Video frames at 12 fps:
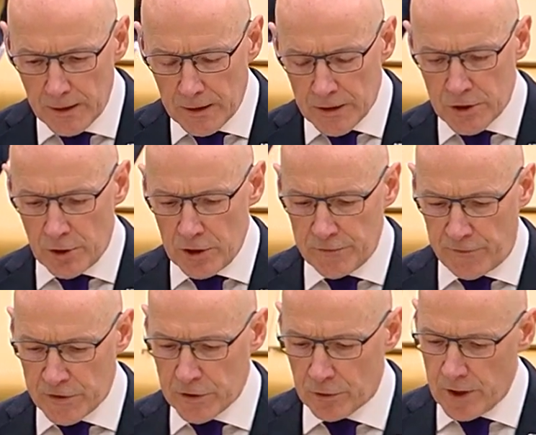The Scottish
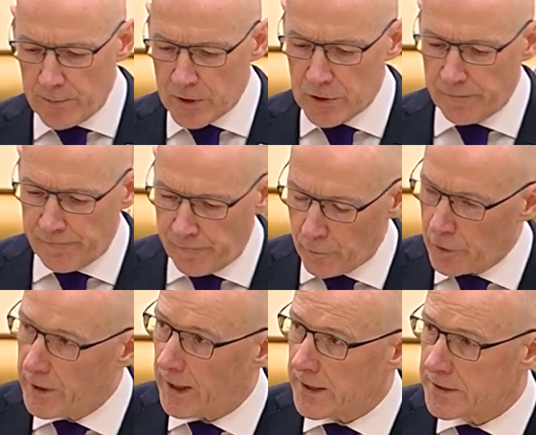Fiscal Commission
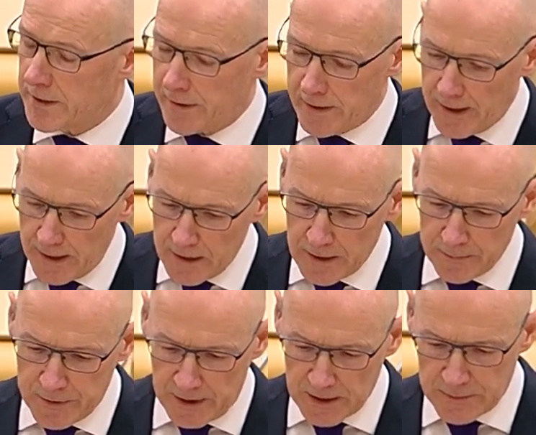forecasts that the income
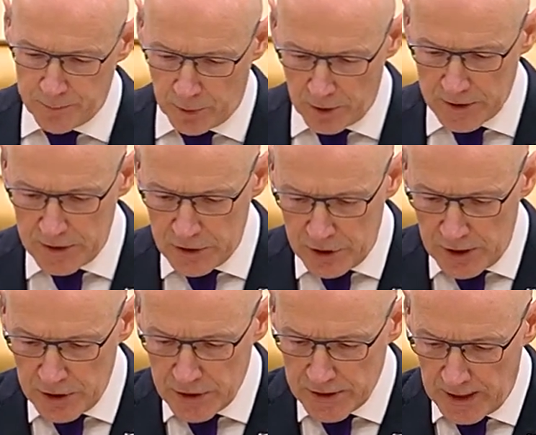tax policy
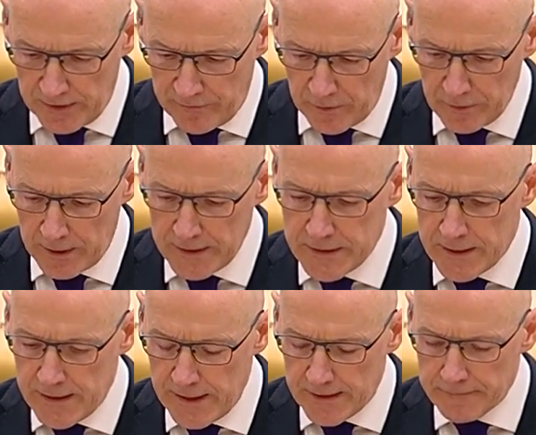changes I have outlined
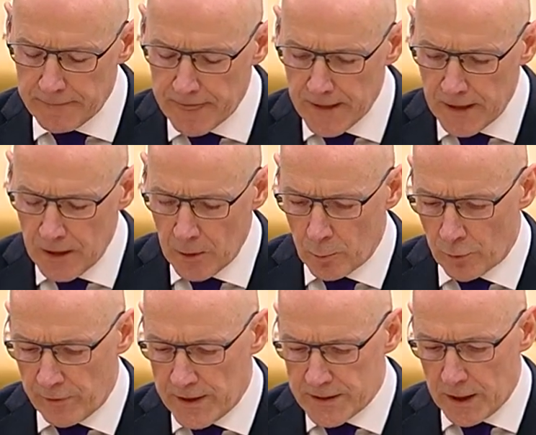today will
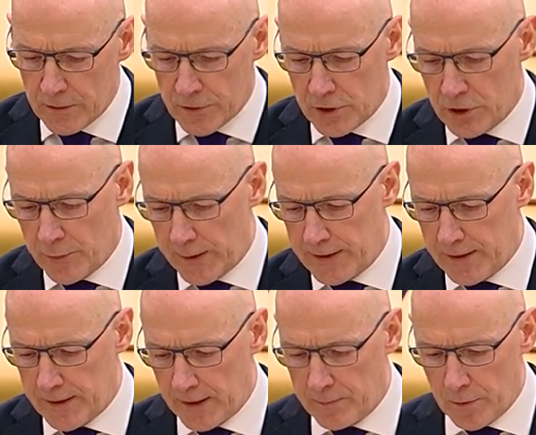raise
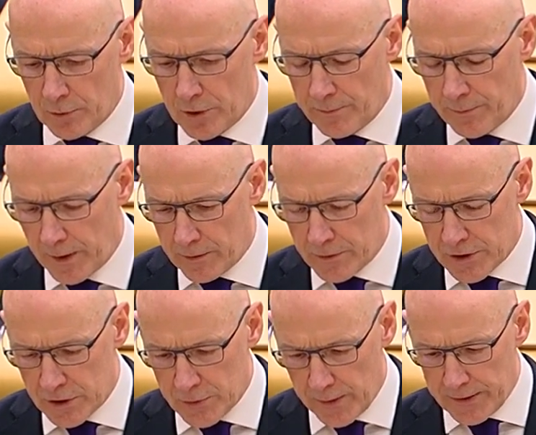£129 million in
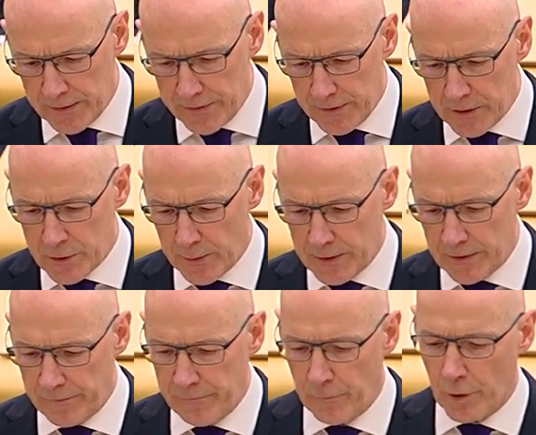
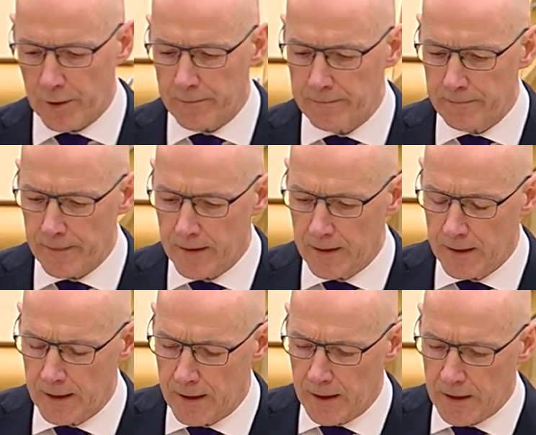2023-24.
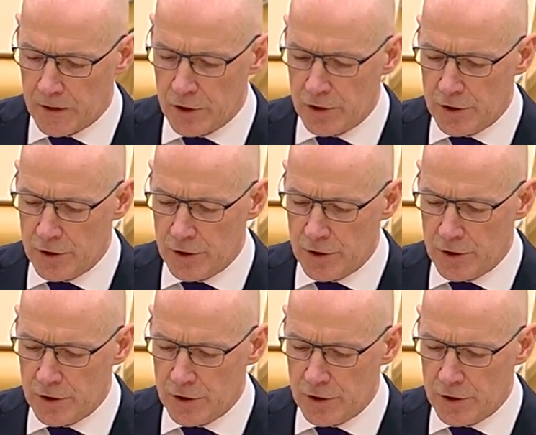In addition